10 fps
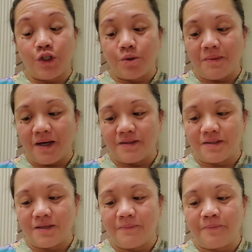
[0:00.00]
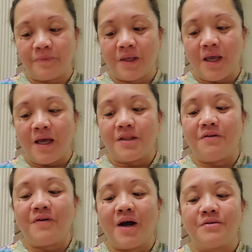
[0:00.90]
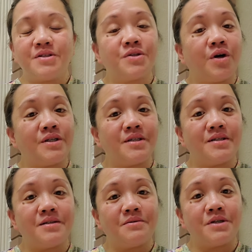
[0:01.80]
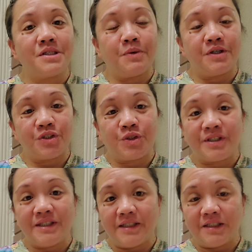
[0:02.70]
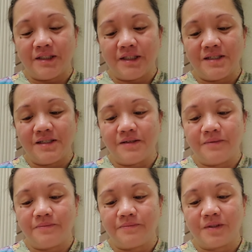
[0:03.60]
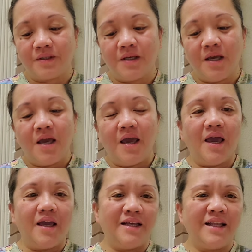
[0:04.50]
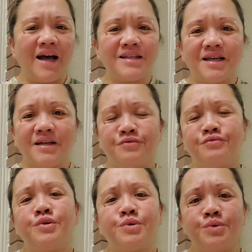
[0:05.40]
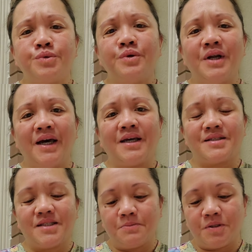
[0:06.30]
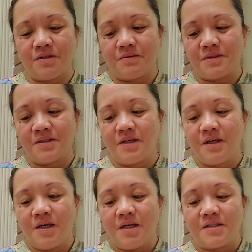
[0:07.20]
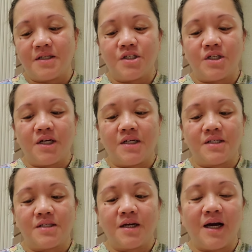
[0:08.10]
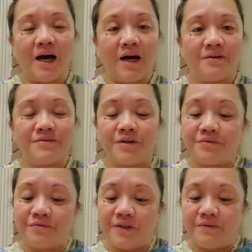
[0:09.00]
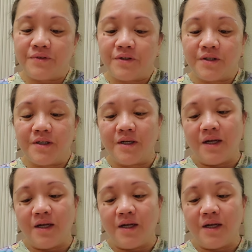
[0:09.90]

humans. The virus causes respiratory illness and it has a flu-like symptoms such as cough, fever,